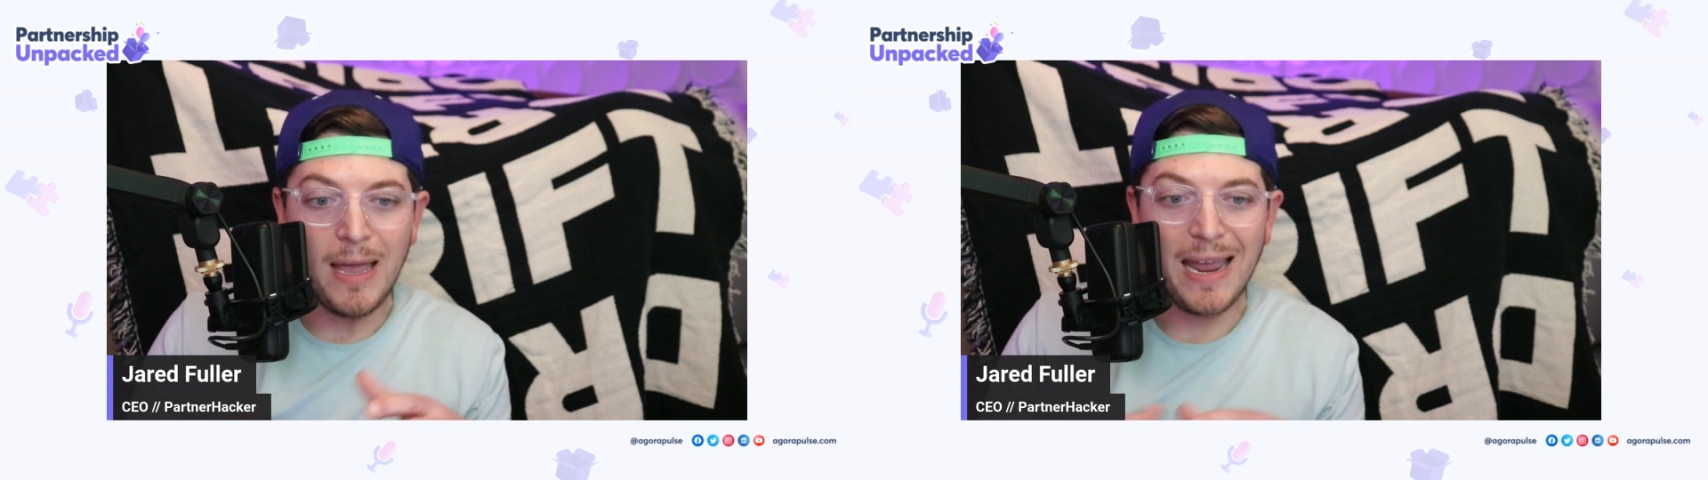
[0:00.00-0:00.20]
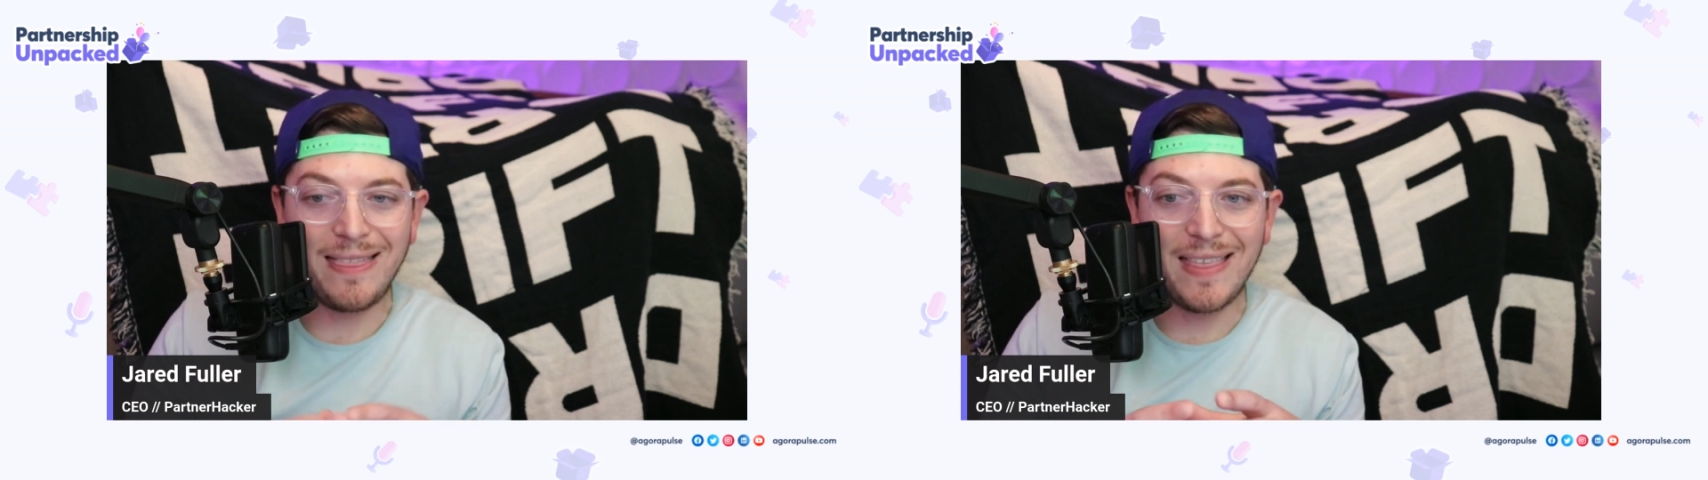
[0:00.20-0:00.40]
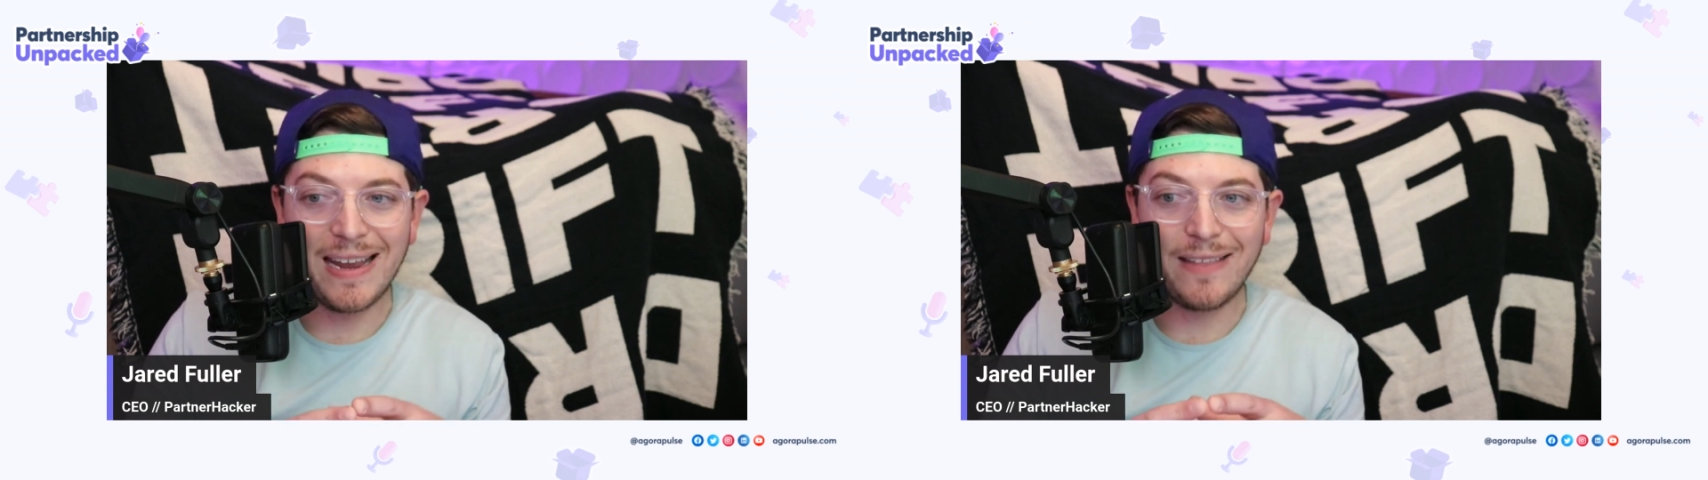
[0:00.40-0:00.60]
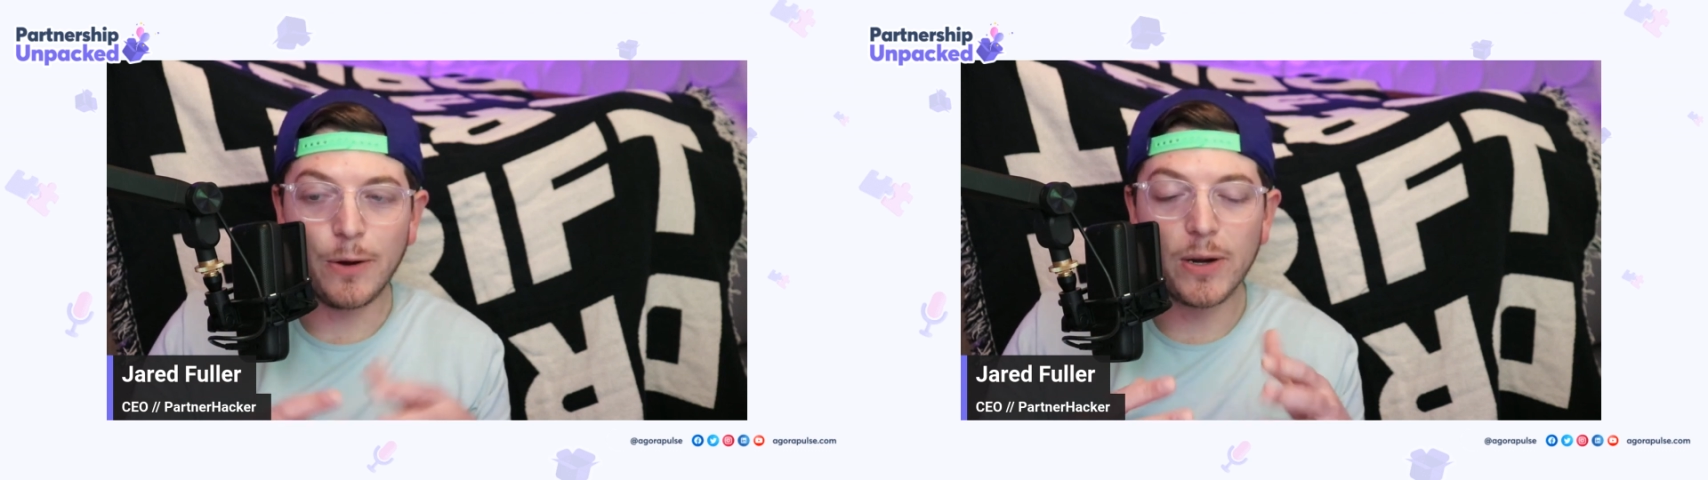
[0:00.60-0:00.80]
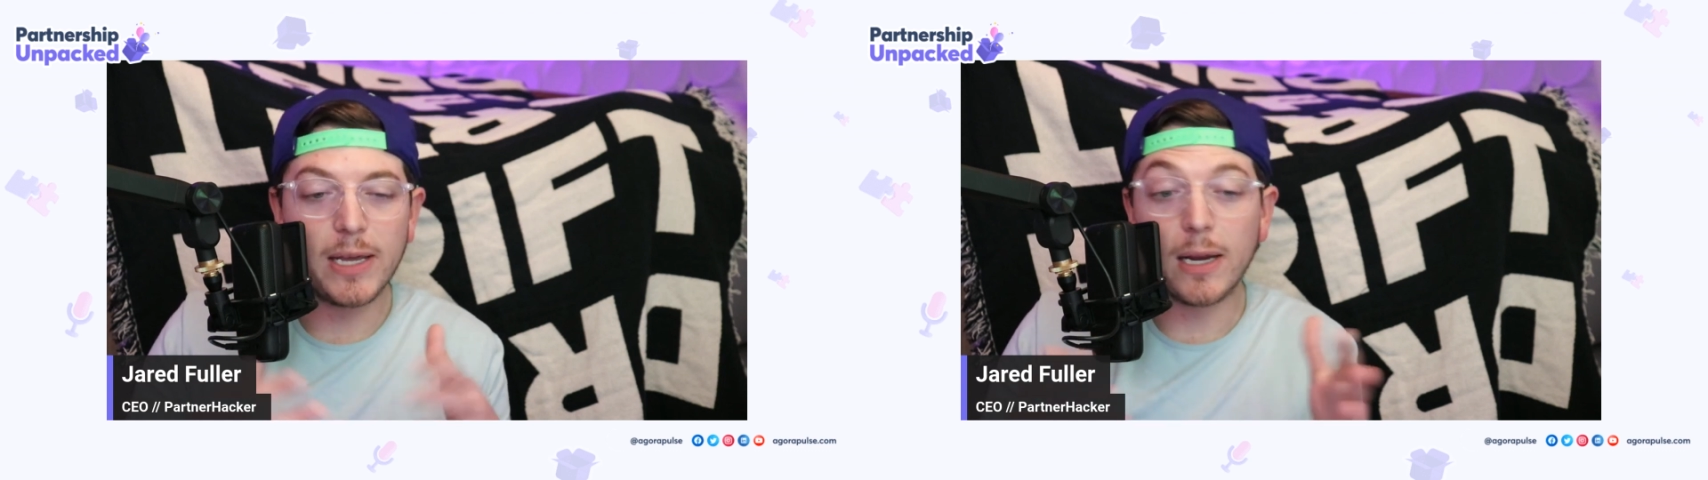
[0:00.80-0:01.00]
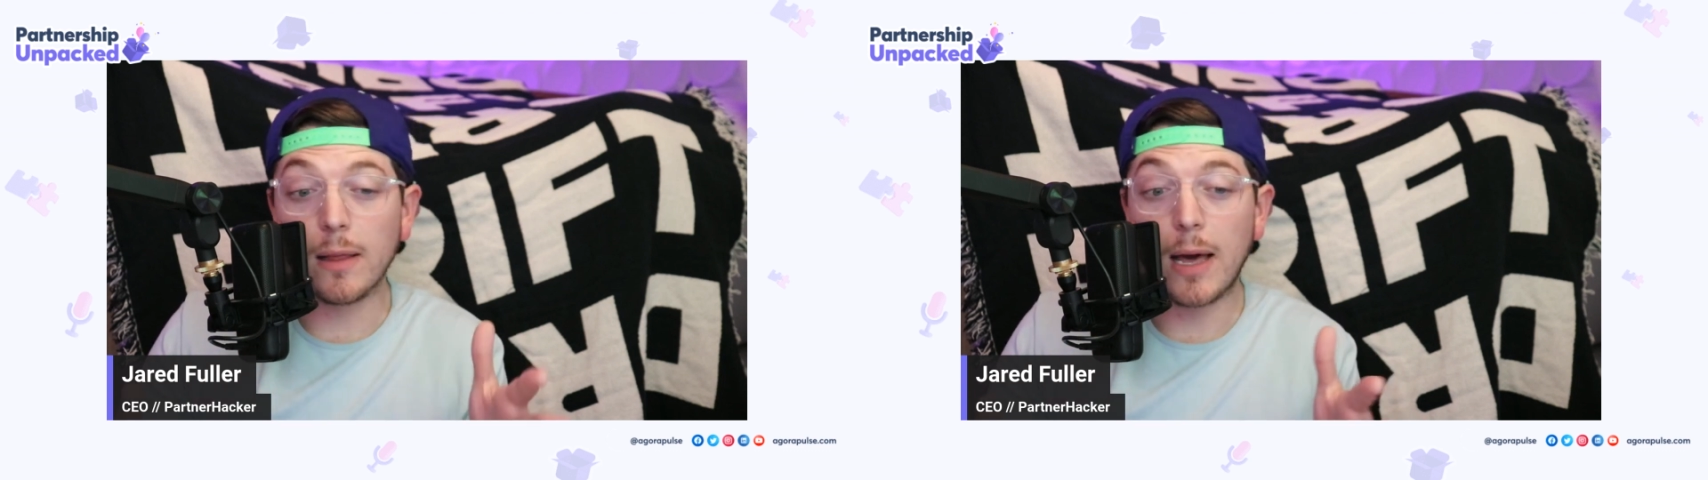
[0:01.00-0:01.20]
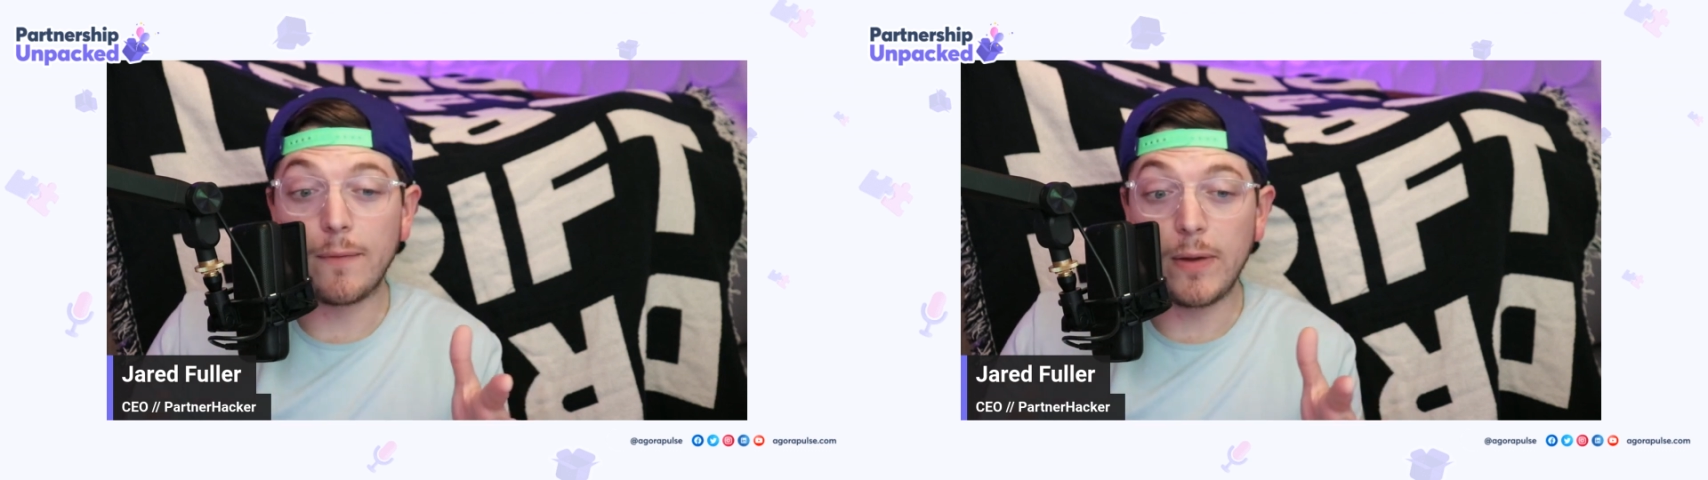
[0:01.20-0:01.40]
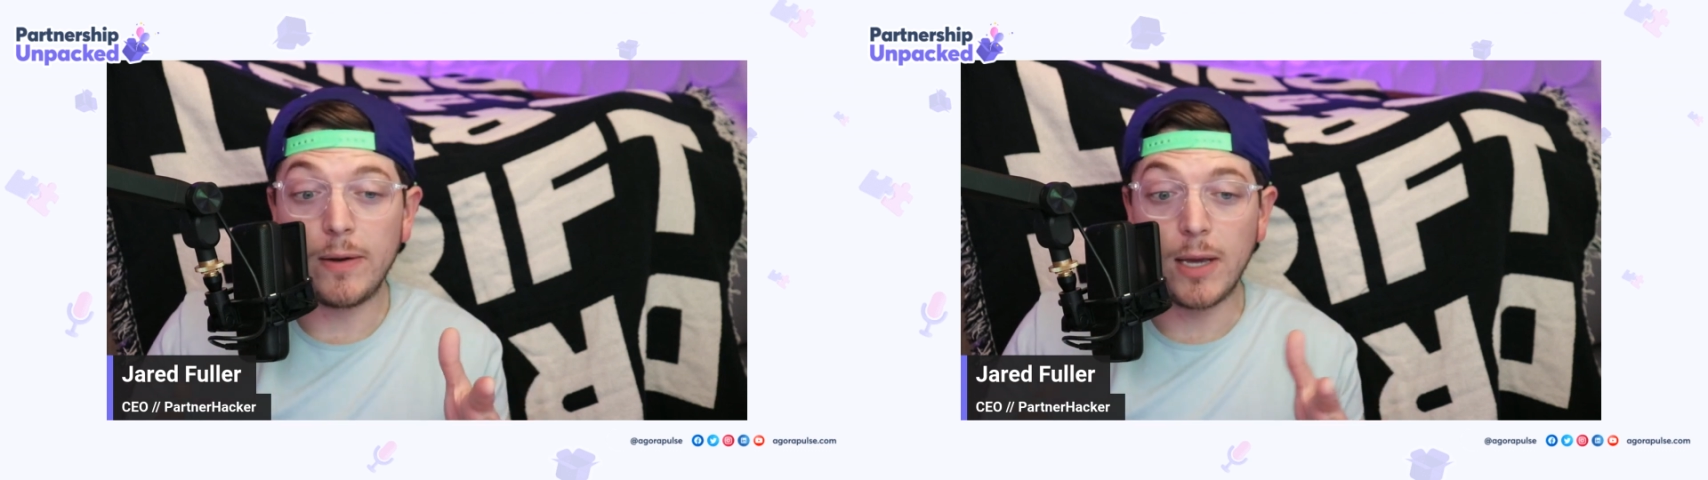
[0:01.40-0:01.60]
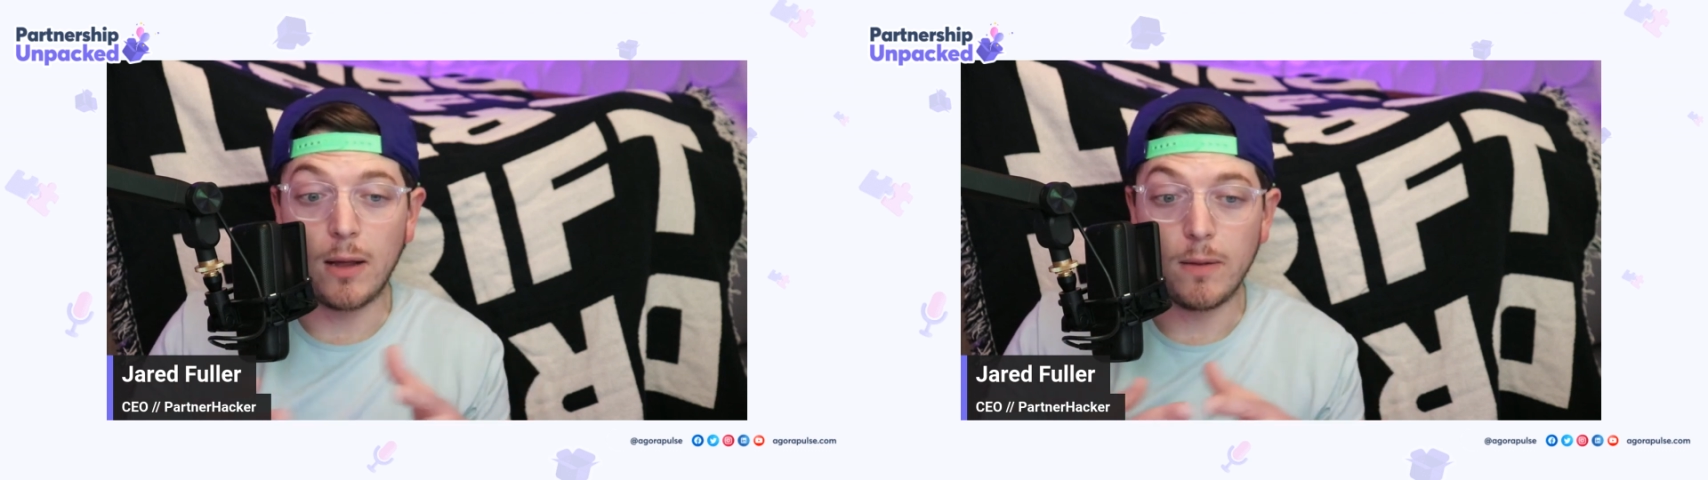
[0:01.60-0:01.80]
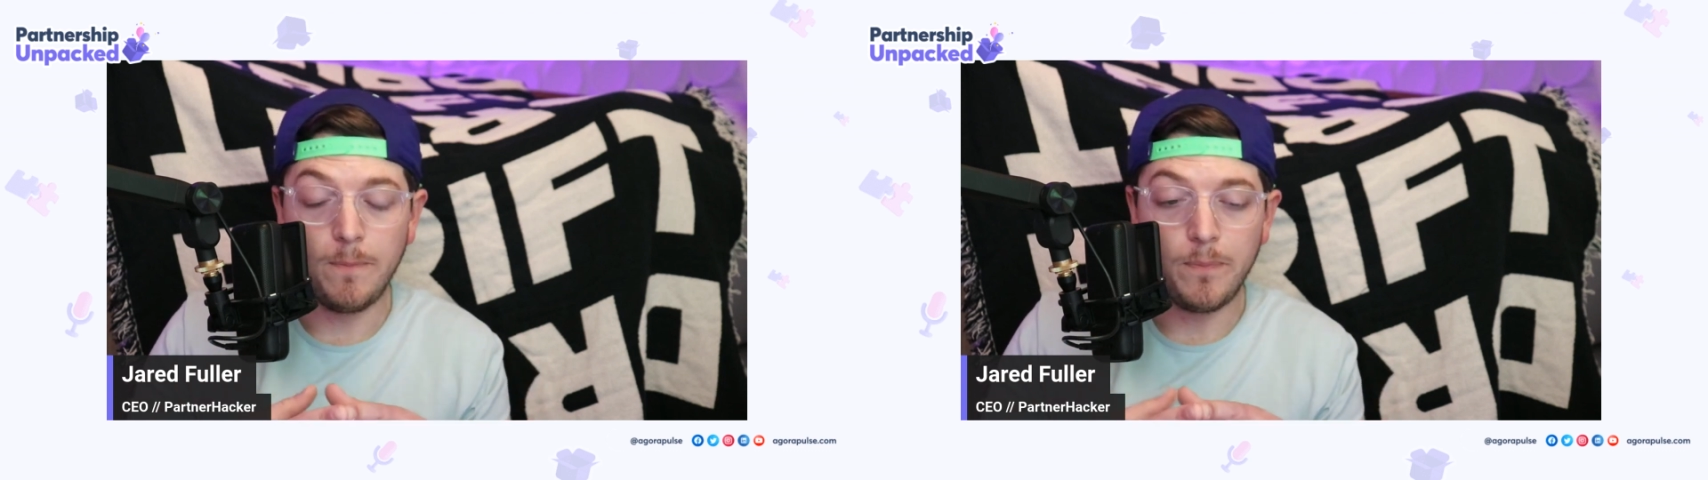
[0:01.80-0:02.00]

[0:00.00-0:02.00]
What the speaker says: And they're going to get a lot of intel